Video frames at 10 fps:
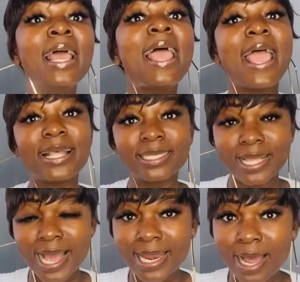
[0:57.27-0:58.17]
Hence, they
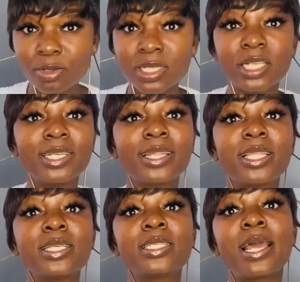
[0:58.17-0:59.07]
are now searching
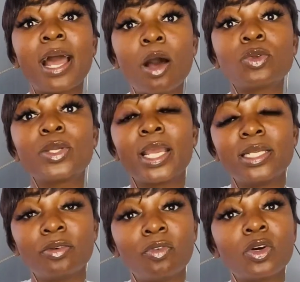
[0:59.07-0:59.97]
things like how to get
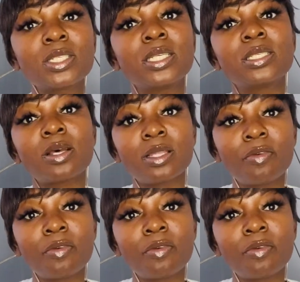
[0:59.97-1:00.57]
divorced in South